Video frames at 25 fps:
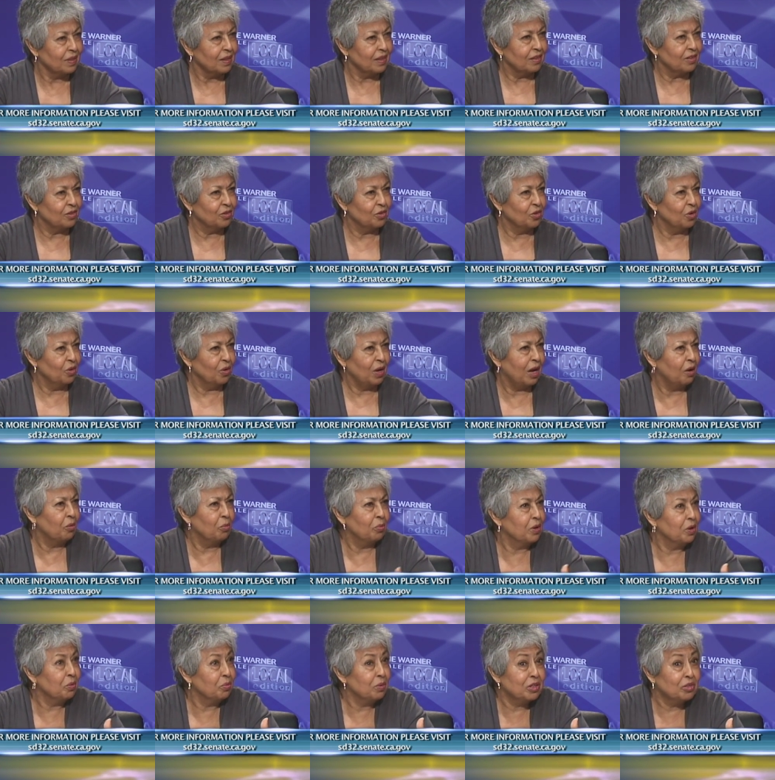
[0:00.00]
You know, how
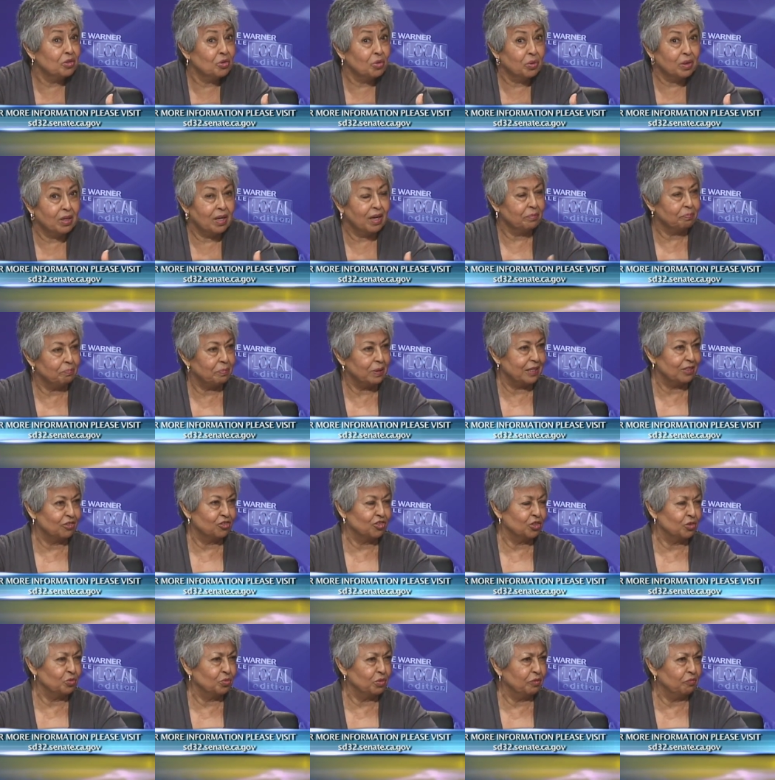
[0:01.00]
what are we doing on
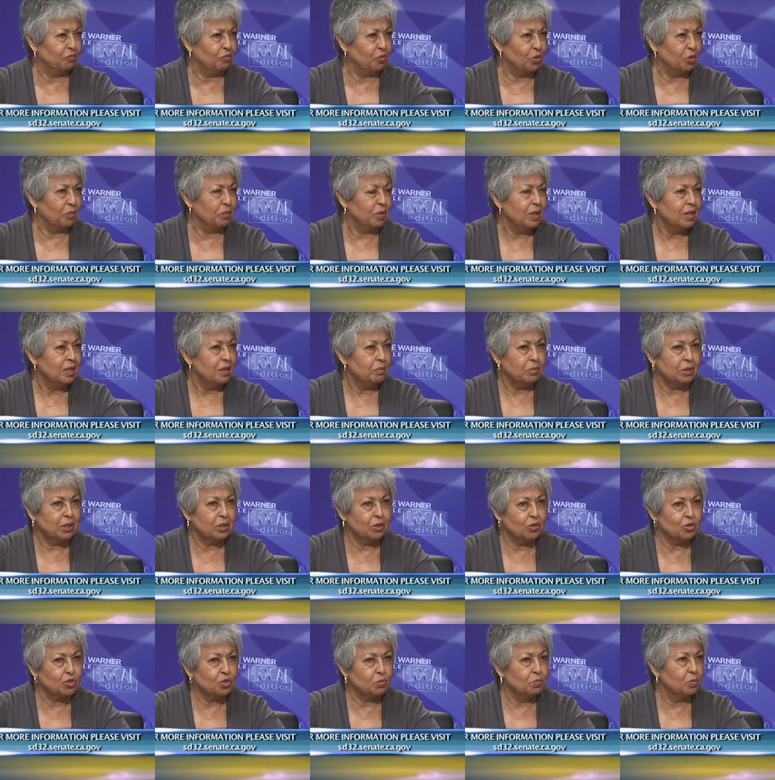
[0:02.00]
pension reform?
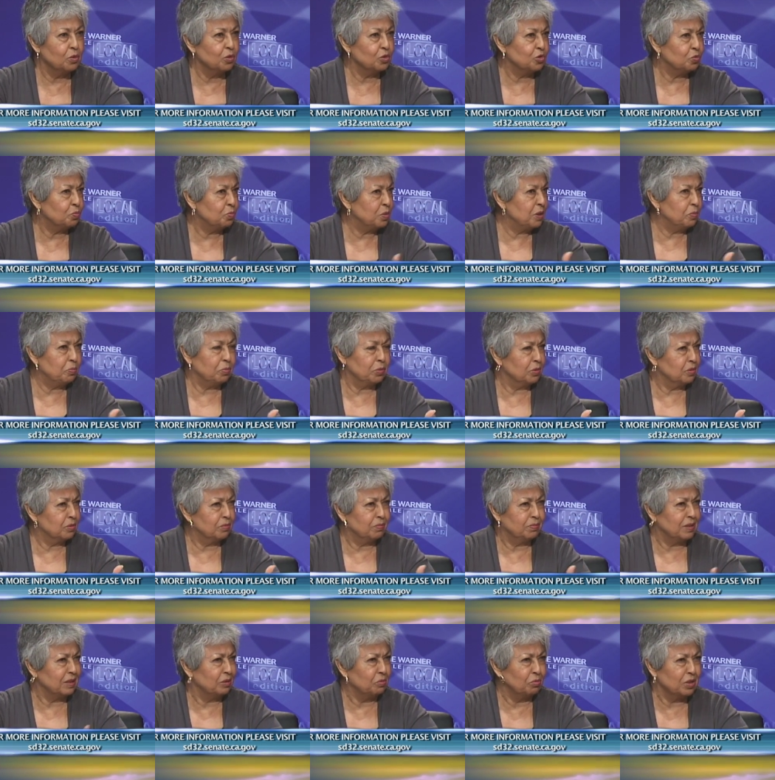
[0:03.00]
Because most people,
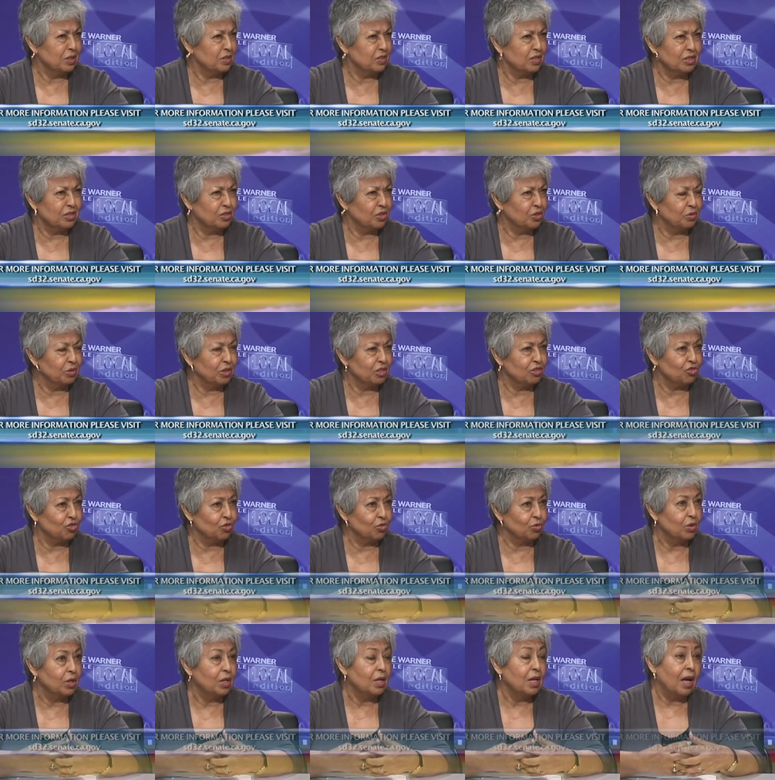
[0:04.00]
it wasn't their
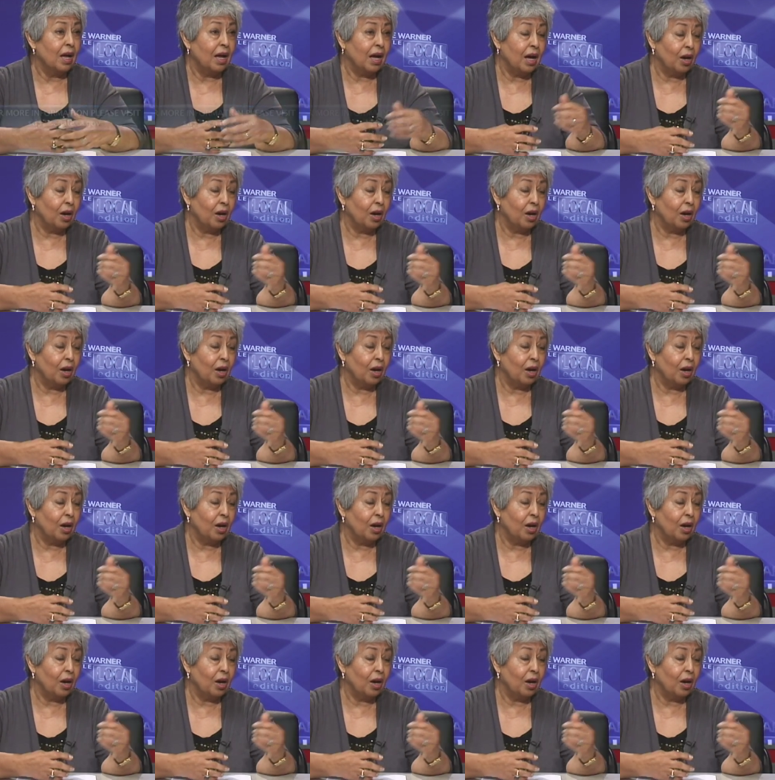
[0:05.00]
issue. Unfor-